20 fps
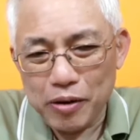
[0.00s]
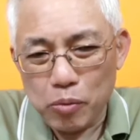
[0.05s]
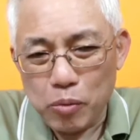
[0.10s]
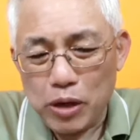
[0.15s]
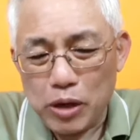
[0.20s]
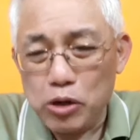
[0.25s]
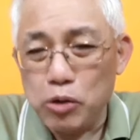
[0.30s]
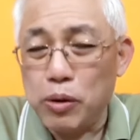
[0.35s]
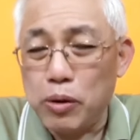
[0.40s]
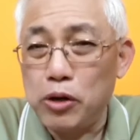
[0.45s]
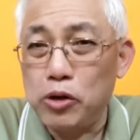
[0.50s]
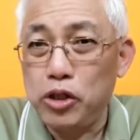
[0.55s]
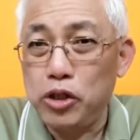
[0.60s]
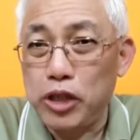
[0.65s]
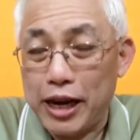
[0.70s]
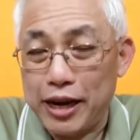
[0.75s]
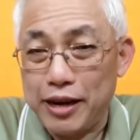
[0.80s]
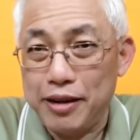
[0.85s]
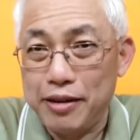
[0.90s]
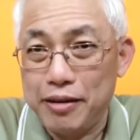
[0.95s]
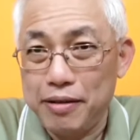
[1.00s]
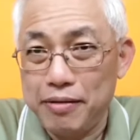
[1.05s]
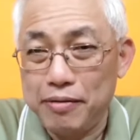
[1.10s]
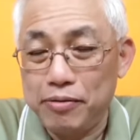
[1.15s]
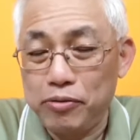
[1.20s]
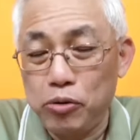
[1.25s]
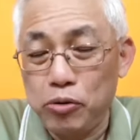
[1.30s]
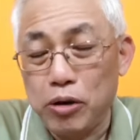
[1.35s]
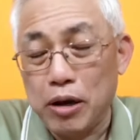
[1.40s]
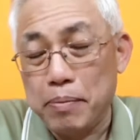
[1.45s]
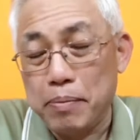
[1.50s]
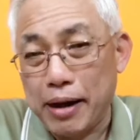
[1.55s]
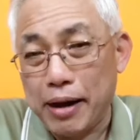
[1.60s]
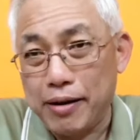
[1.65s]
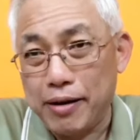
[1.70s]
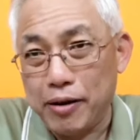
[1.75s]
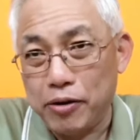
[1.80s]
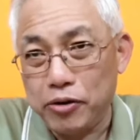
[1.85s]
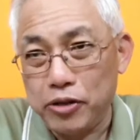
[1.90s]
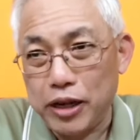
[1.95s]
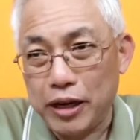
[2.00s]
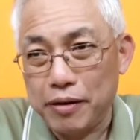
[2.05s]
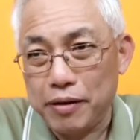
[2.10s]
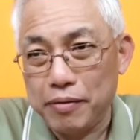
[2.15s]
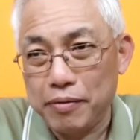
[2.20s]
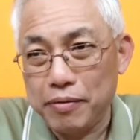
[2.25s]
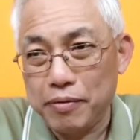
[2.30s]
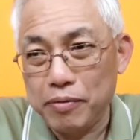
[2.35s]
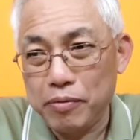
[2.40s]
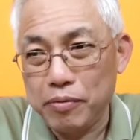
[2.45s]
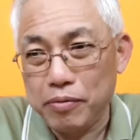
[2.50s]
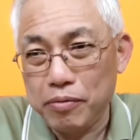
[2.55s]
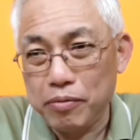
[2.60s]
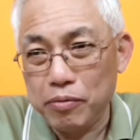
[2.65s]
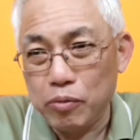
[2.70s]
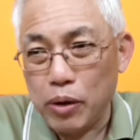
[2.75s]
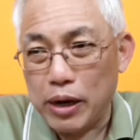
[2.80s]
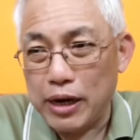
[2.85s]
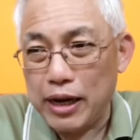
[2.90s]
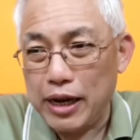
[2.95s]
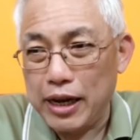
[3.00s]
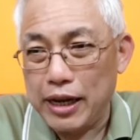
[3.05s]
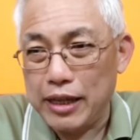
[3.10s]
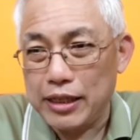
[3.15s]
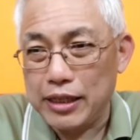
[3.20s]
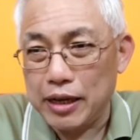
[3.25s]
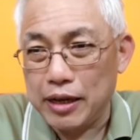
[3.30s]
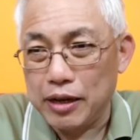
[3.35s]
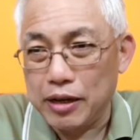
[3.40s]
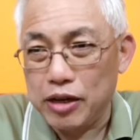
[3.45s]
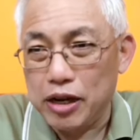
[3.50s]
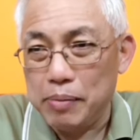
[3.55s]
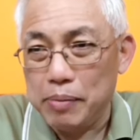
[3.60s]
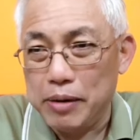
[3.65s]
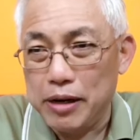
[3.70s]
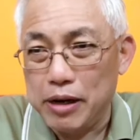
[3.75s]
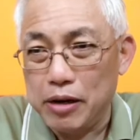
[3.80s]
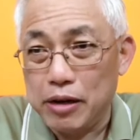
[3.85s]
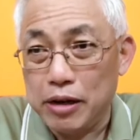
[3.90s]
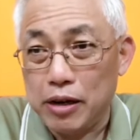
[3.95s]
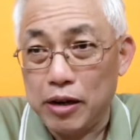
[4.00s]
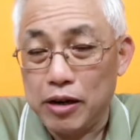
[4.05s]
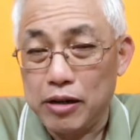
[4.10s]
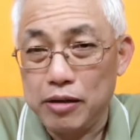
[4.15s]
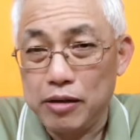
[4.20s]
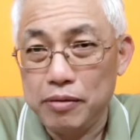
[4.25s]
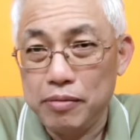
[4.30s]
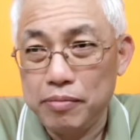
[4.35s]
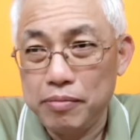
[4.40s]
What you want to check? Do a background check, whether he's a criminal or not,